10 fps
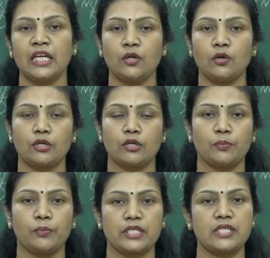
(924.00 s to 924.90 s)
in order to
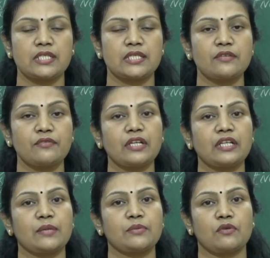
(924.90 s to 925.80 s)
purchase
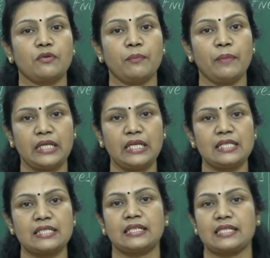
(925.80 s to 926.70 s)
different types of
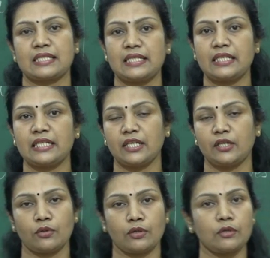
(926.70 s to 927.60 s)
materials that is needed
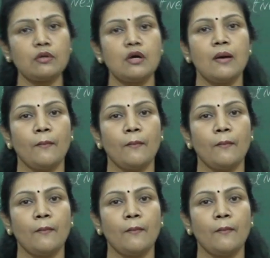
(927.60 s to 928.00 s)
in order to